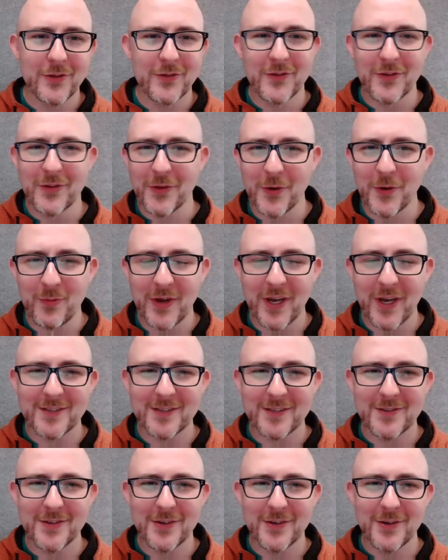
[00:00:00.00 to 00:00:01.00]
it's a little
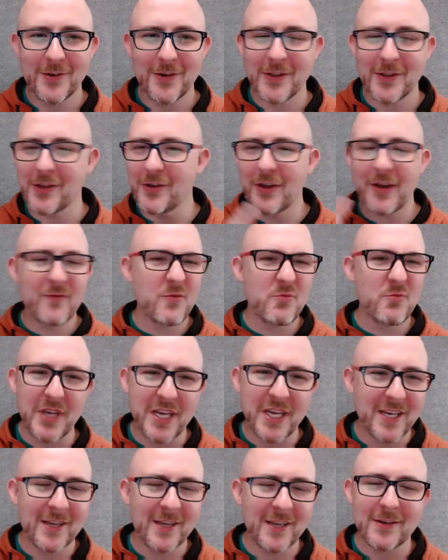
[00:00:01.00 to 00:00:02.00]
past due, and then you have a
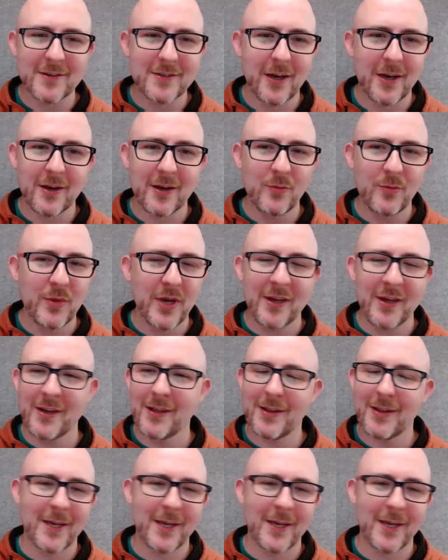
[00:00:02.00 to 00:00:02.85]
meeting to talk about it.